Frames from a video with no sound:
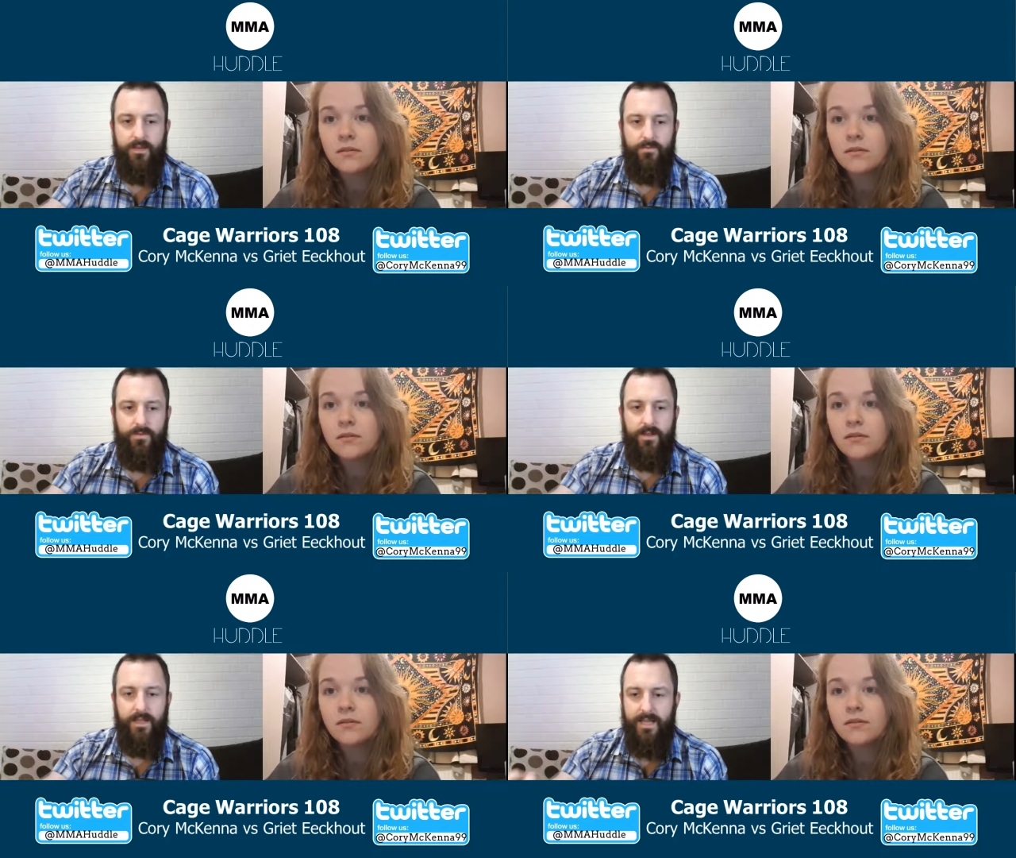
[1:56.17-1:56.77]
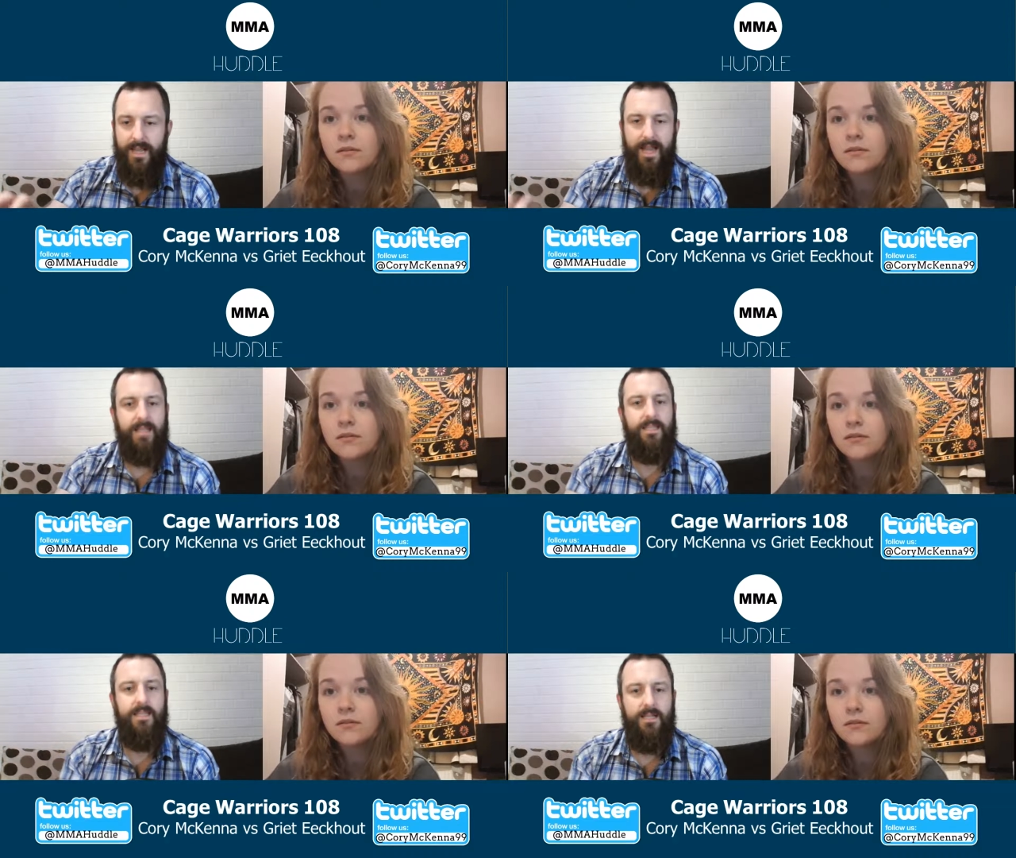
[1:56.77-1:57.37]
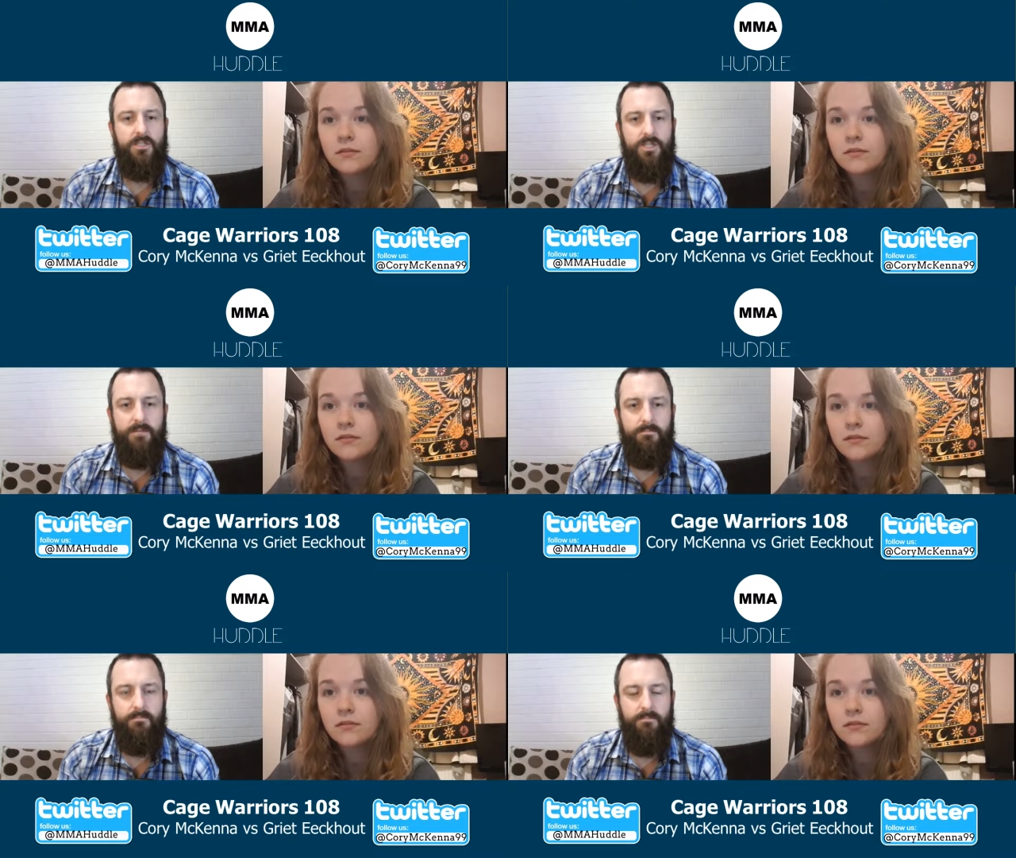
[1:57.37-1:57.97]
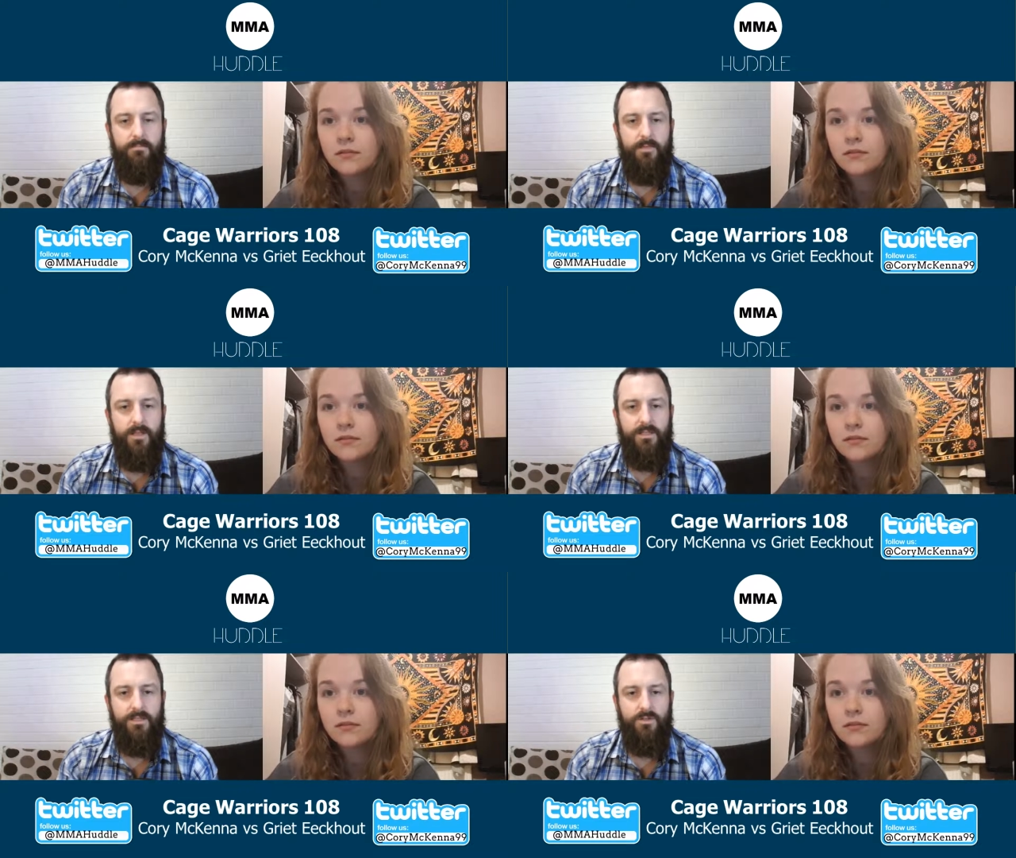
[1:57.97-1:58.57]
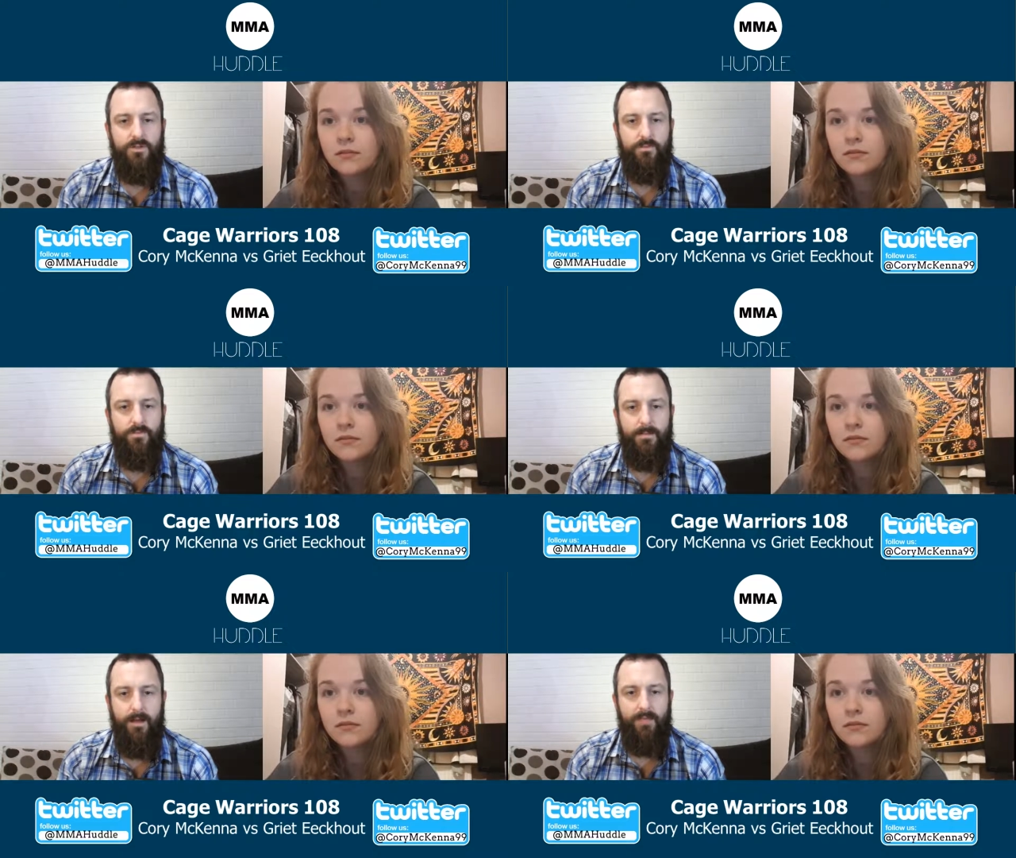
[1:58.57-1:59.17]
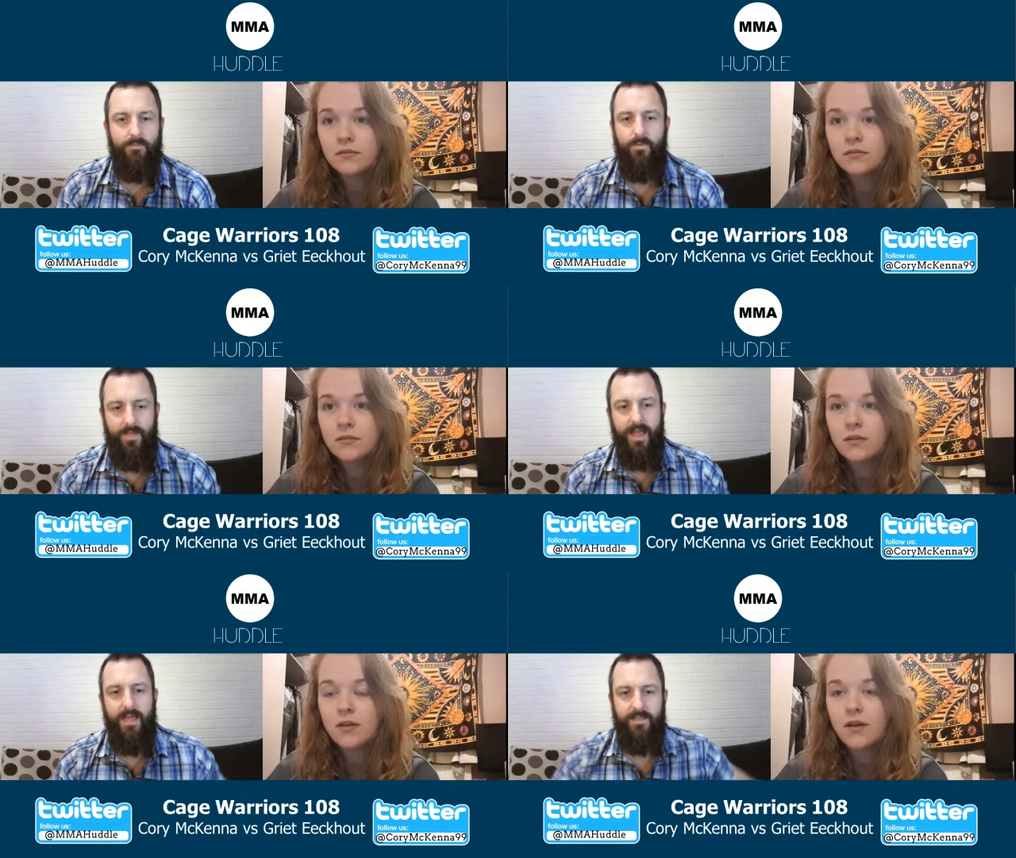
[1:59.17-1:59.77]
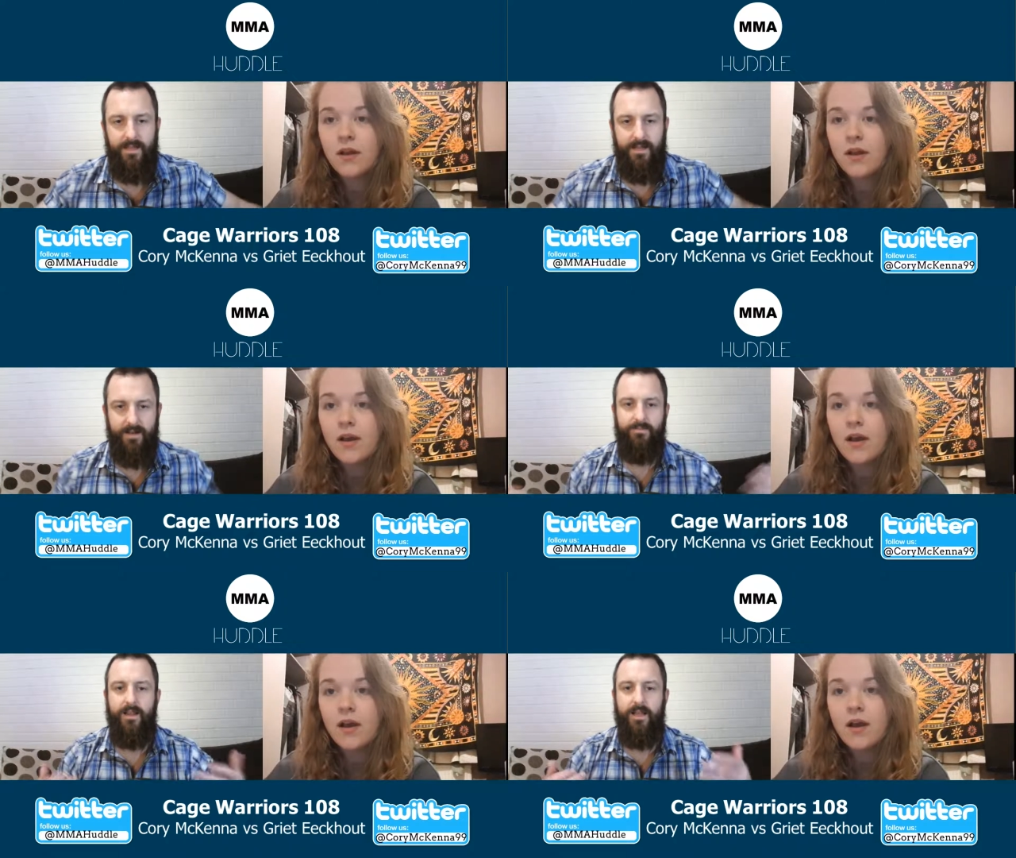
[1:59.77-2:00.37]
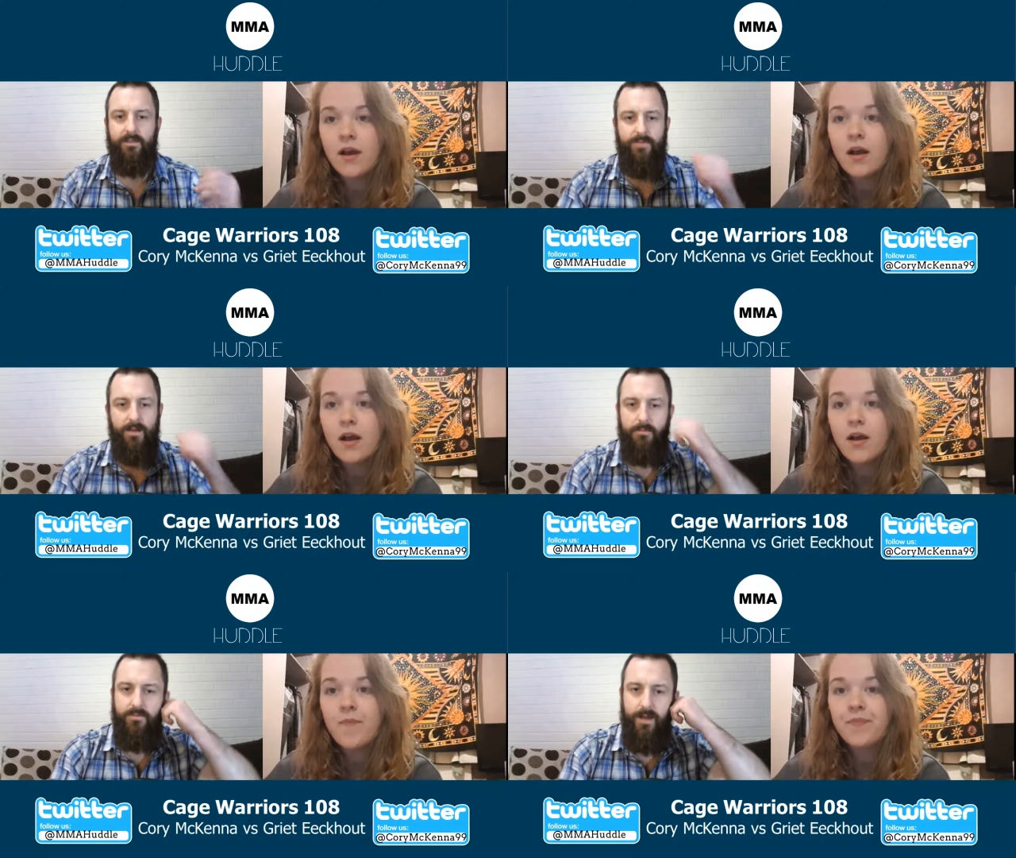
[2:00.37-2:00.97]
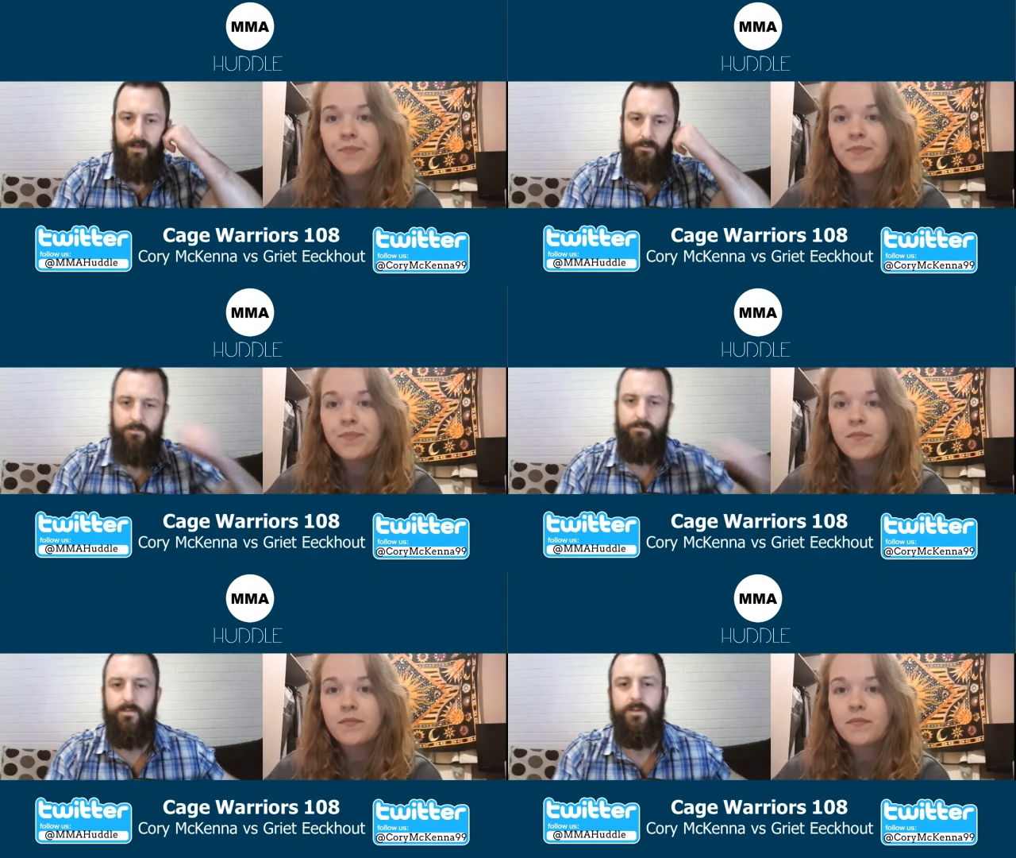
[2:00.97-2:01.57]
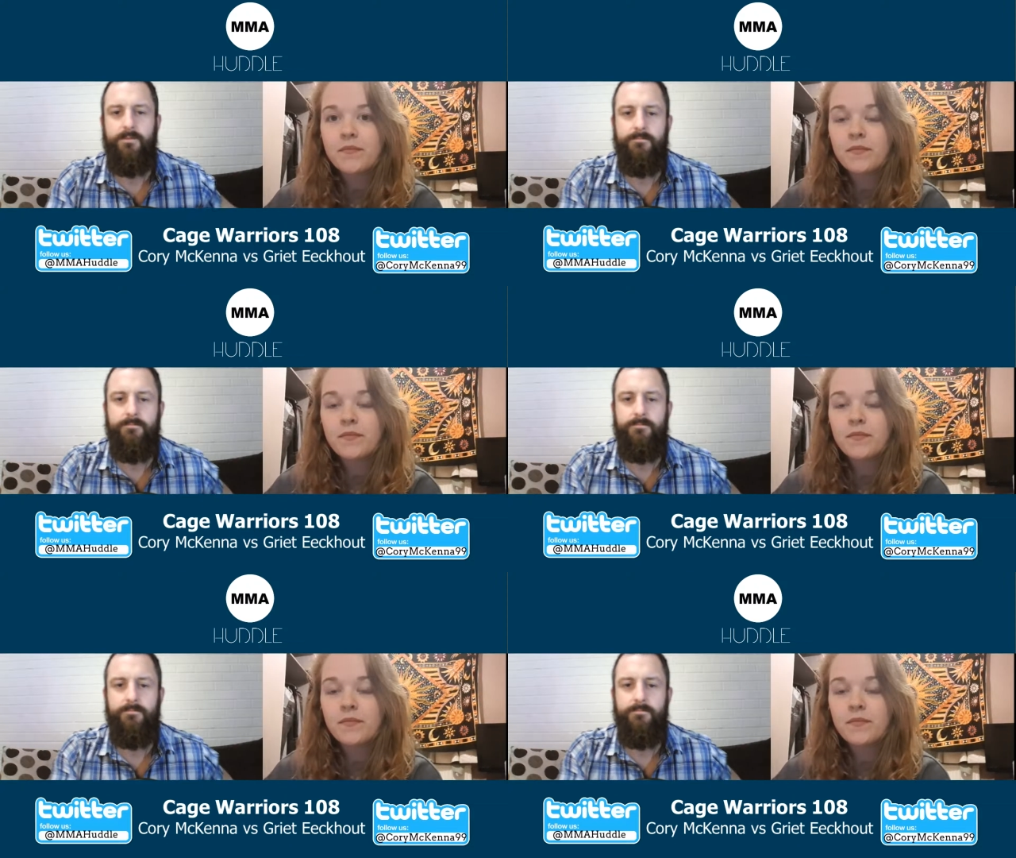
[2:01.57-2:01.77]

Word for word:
Speaker 1: feel that you connect at that gym? Is it just something about everyone there that you kind of feel like a family vibe or something?